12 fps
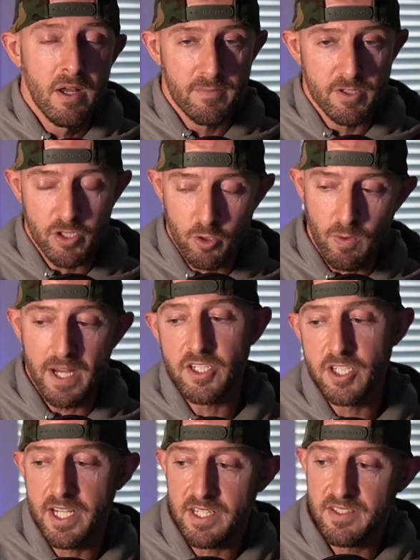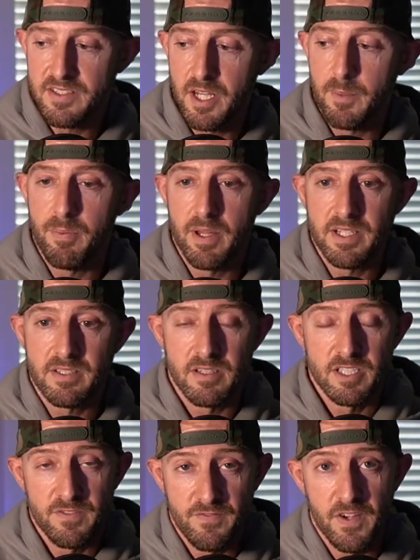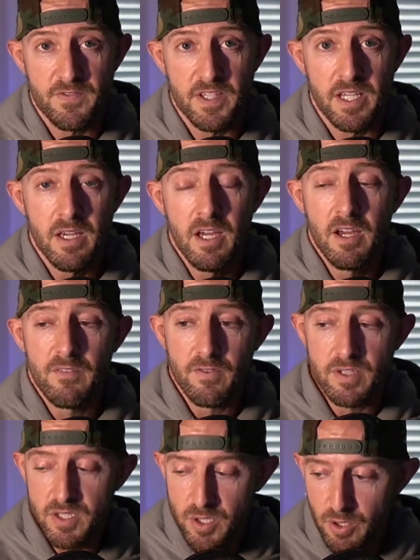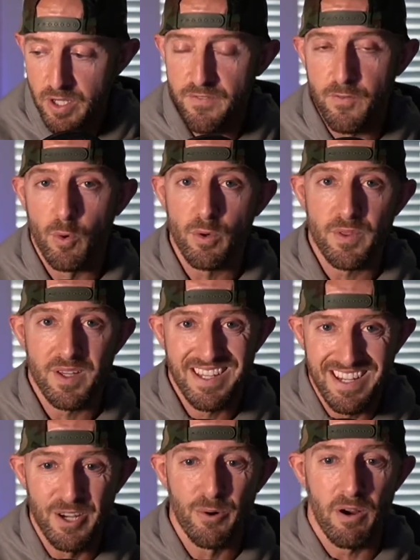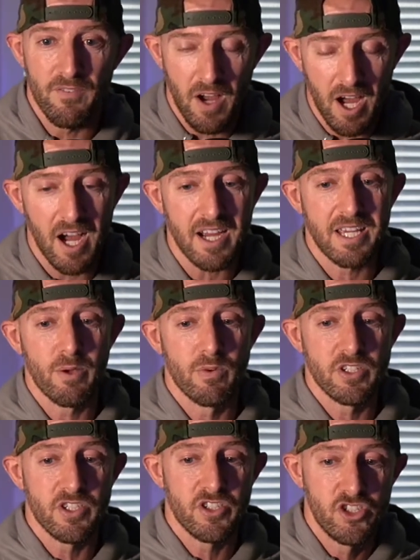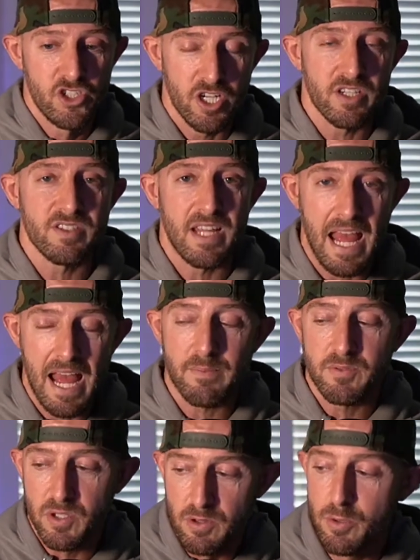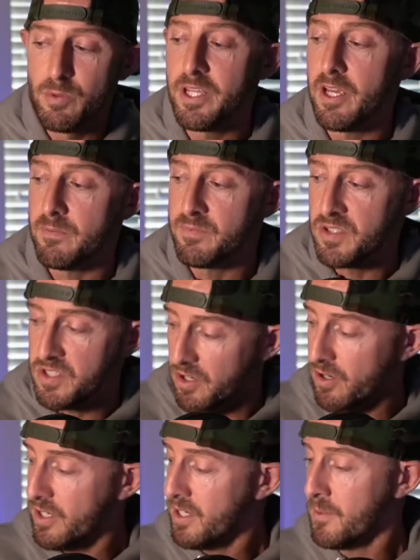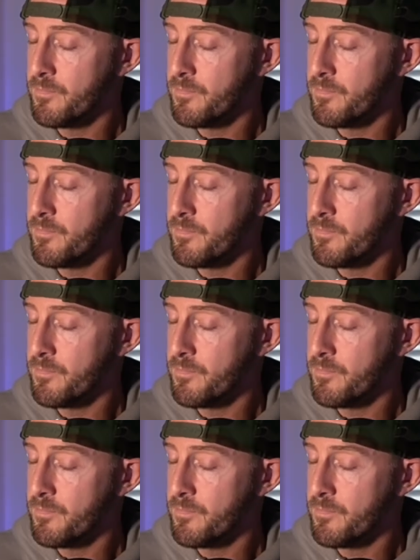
There's a great chance he's going to play till he's 50 for his 34th year of hockey, which is just absolutely absurd.